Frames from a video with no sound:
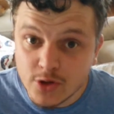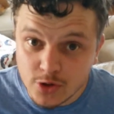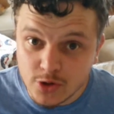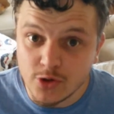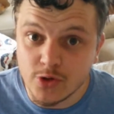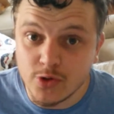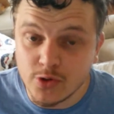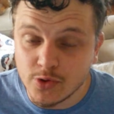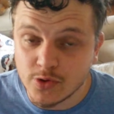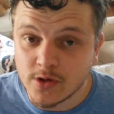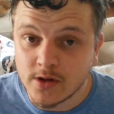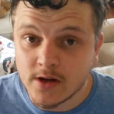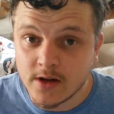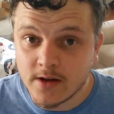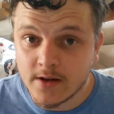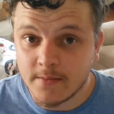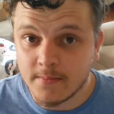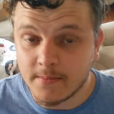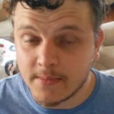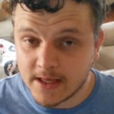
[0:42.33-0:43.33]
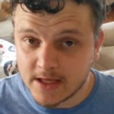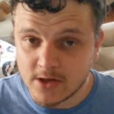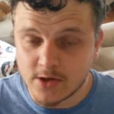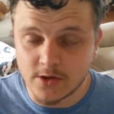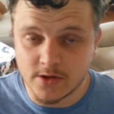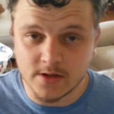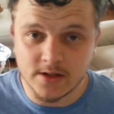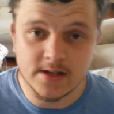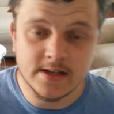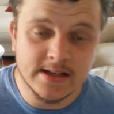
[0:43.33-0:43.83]
do me
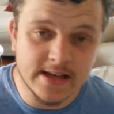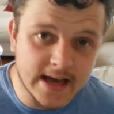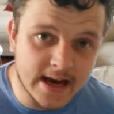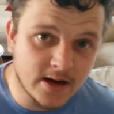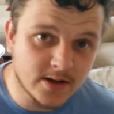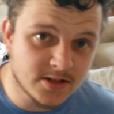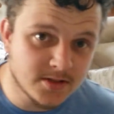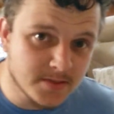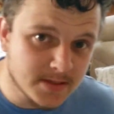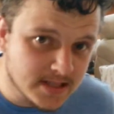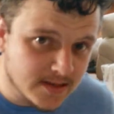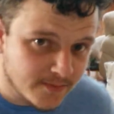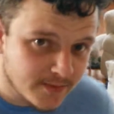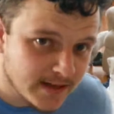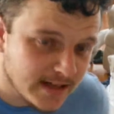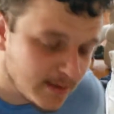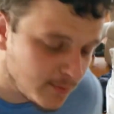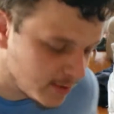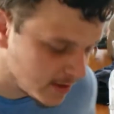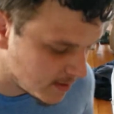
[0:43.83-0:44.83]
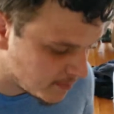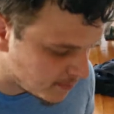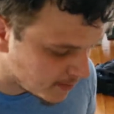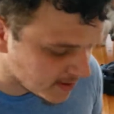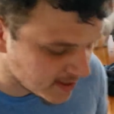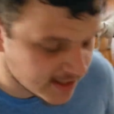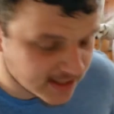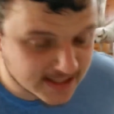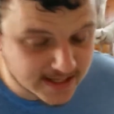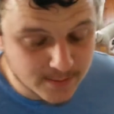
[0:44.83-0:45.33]
good. Now, specifically with the
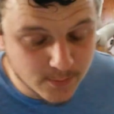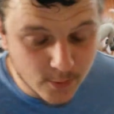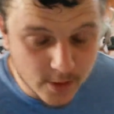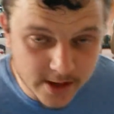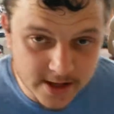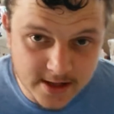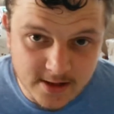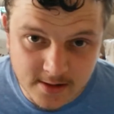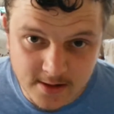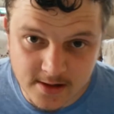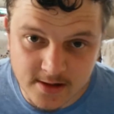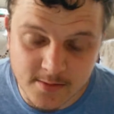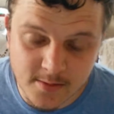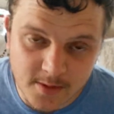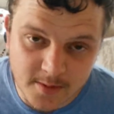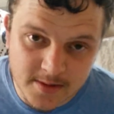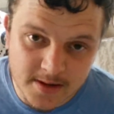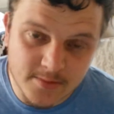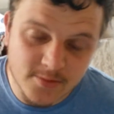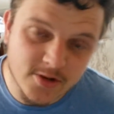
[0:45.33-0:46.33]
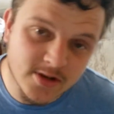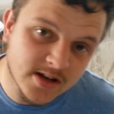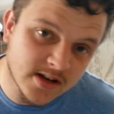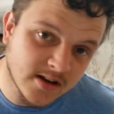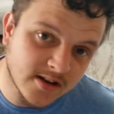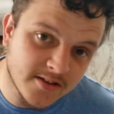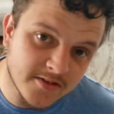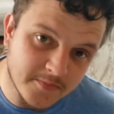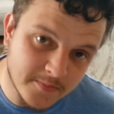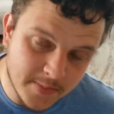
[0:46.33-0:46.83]
projects I'm working on at the moment, I'm doing a
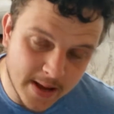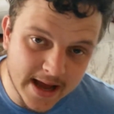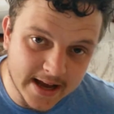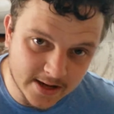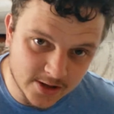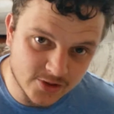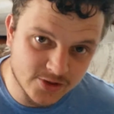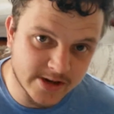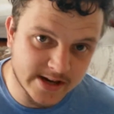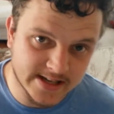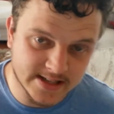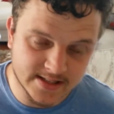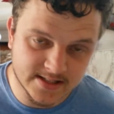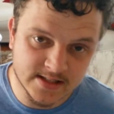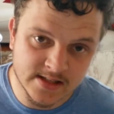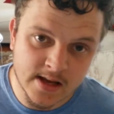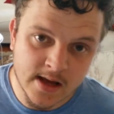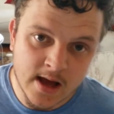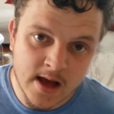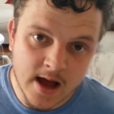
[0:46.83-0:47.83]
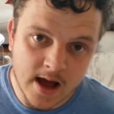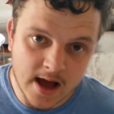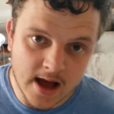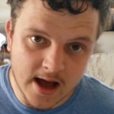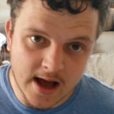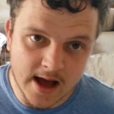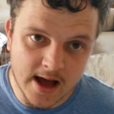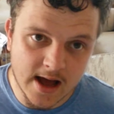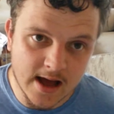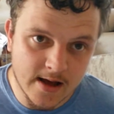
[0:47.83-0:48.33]
lot of backtracks
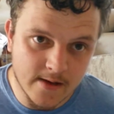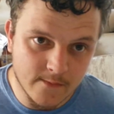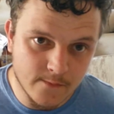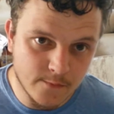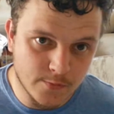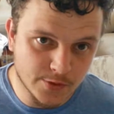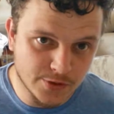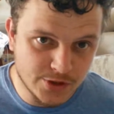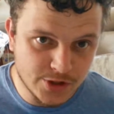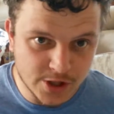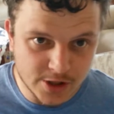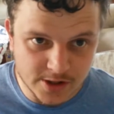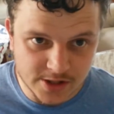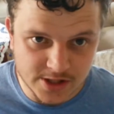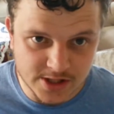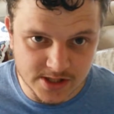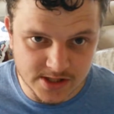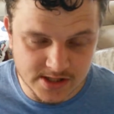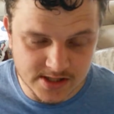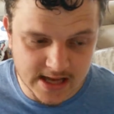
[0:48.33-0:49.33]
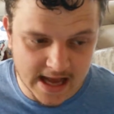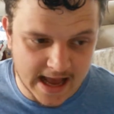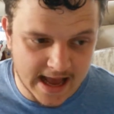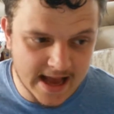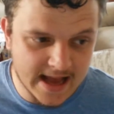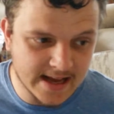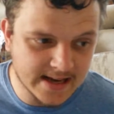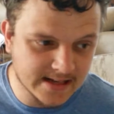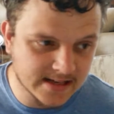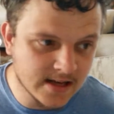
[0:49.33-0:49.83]
for churches,
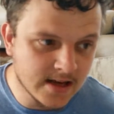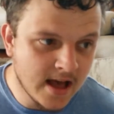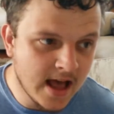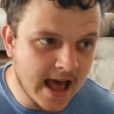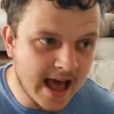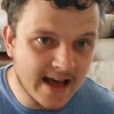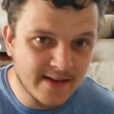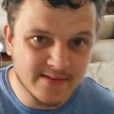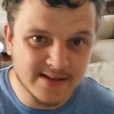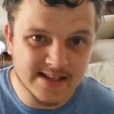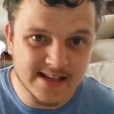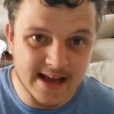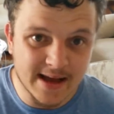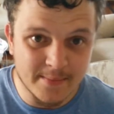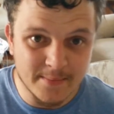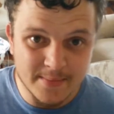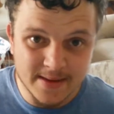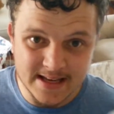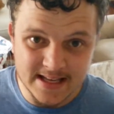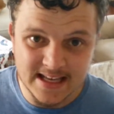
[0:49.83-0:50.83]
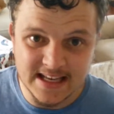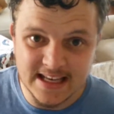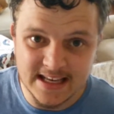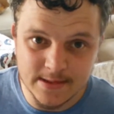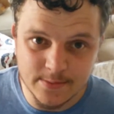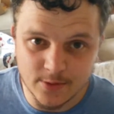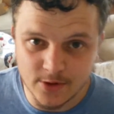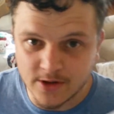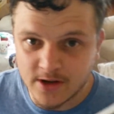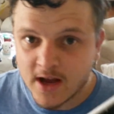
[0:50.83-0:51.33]
and having a MIDI
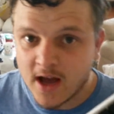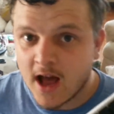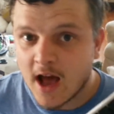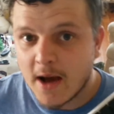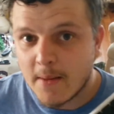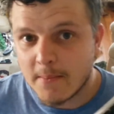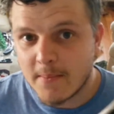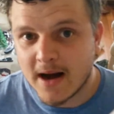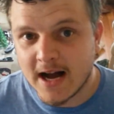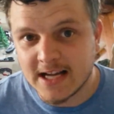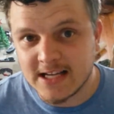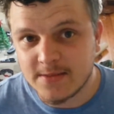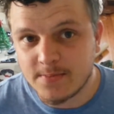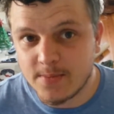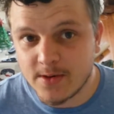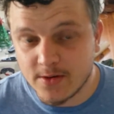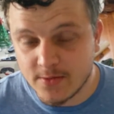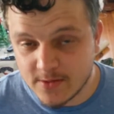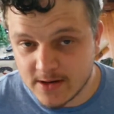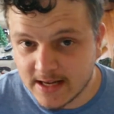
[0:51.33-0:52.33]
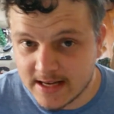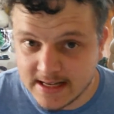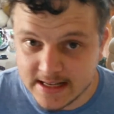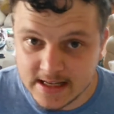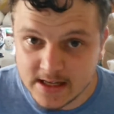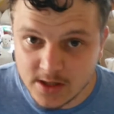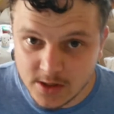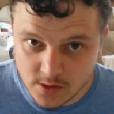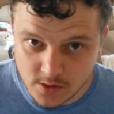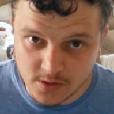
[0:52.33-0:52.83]
keyboard might be
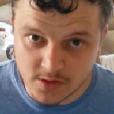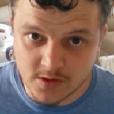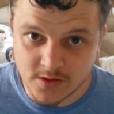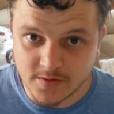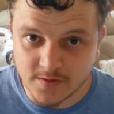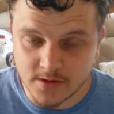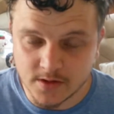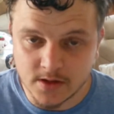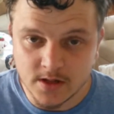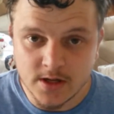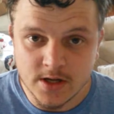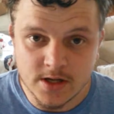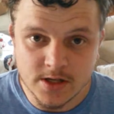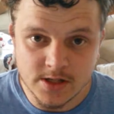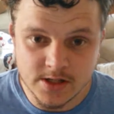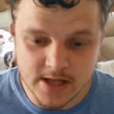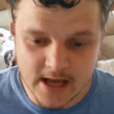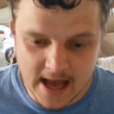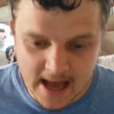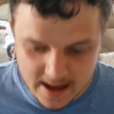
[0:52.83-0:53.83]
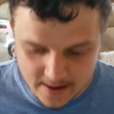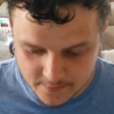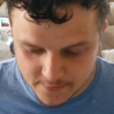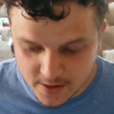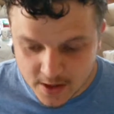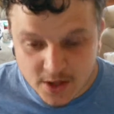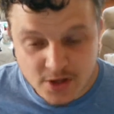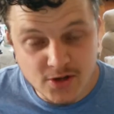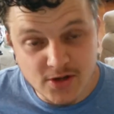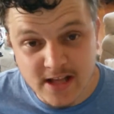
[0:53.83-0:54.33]
really useful to
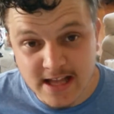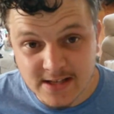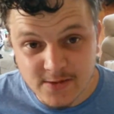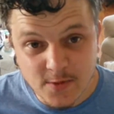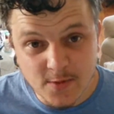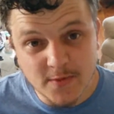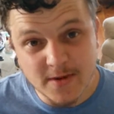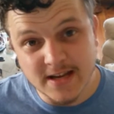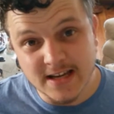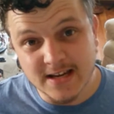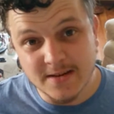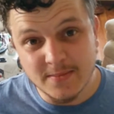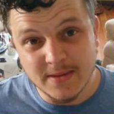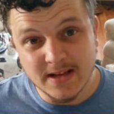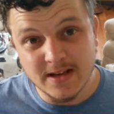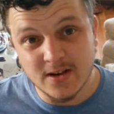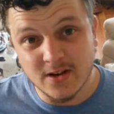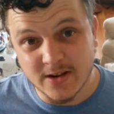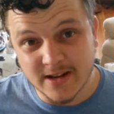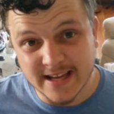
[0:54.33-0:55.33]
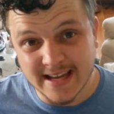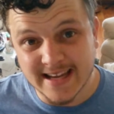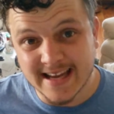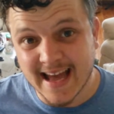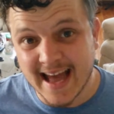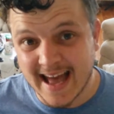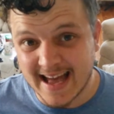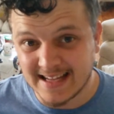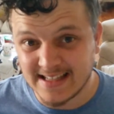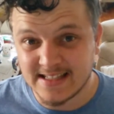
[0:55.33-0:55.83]
have. So that's what we're going to be
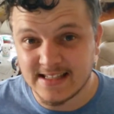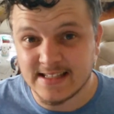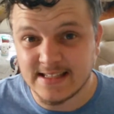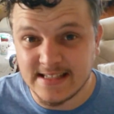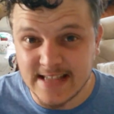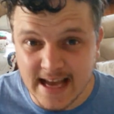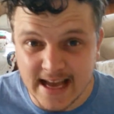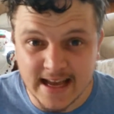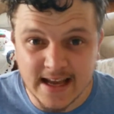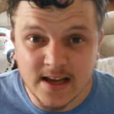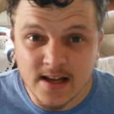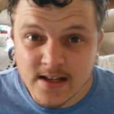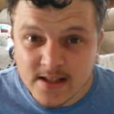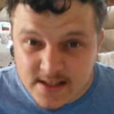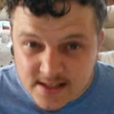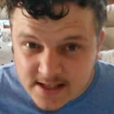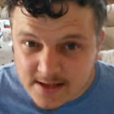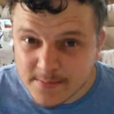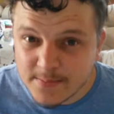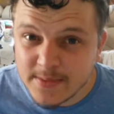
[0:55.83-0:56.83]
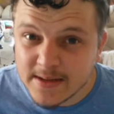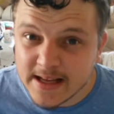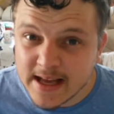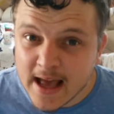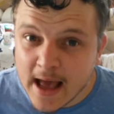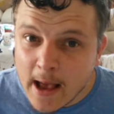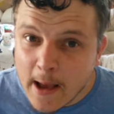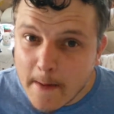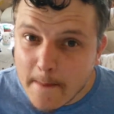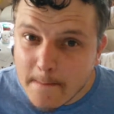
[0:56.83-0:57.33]
looking at today.
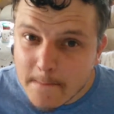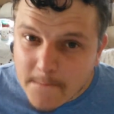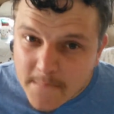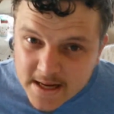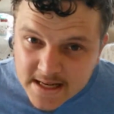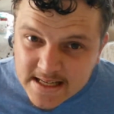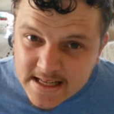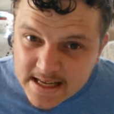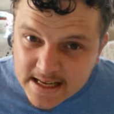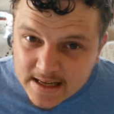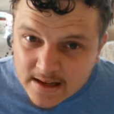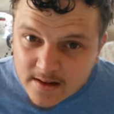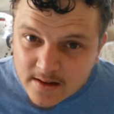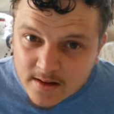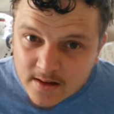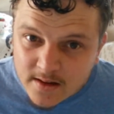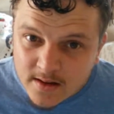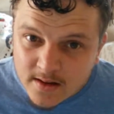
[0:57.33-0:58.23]
Simply, MIDI,